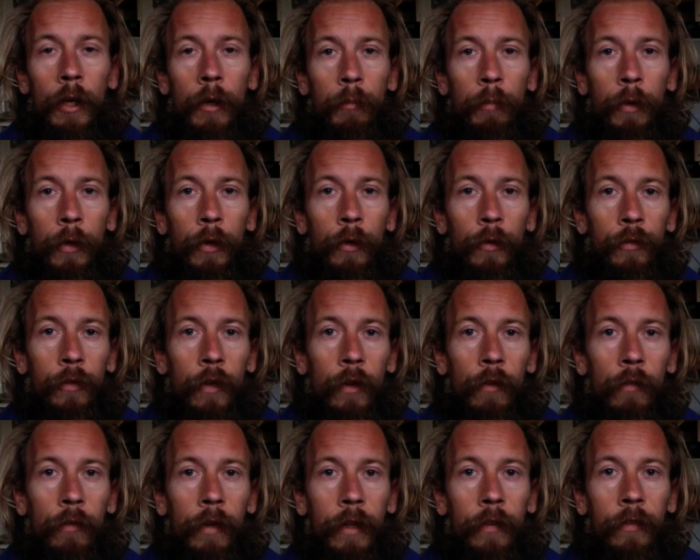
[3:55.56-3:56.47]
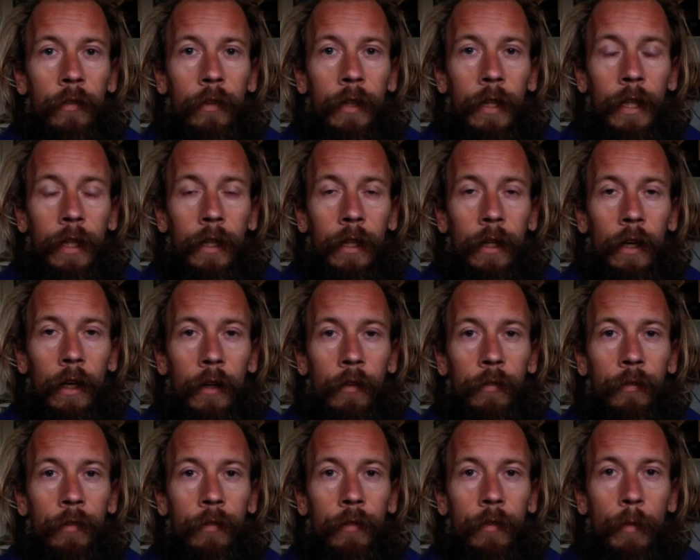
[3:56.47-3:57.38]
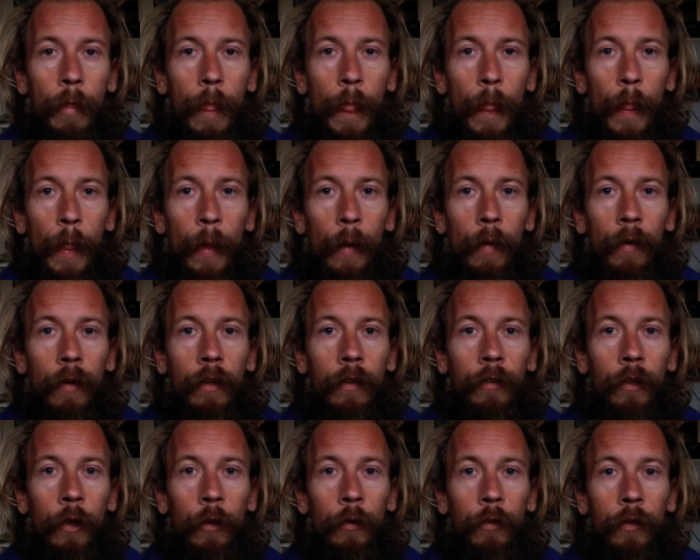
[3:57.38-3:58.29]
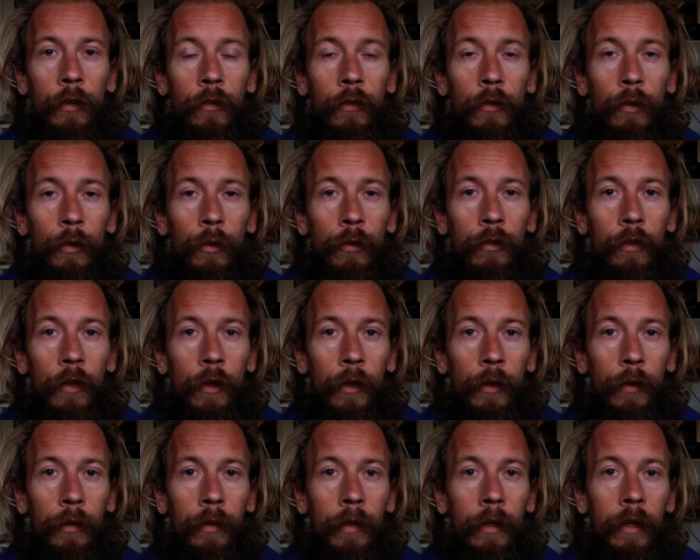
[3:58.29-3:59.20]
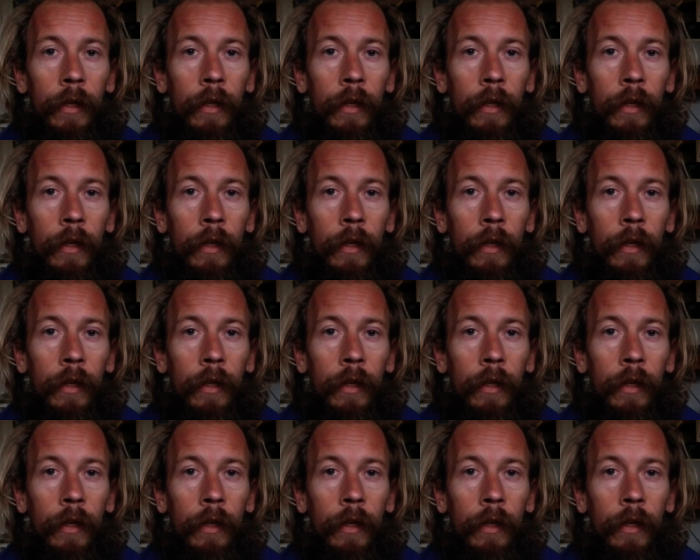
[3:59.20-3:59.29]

But also recently, I've noticed also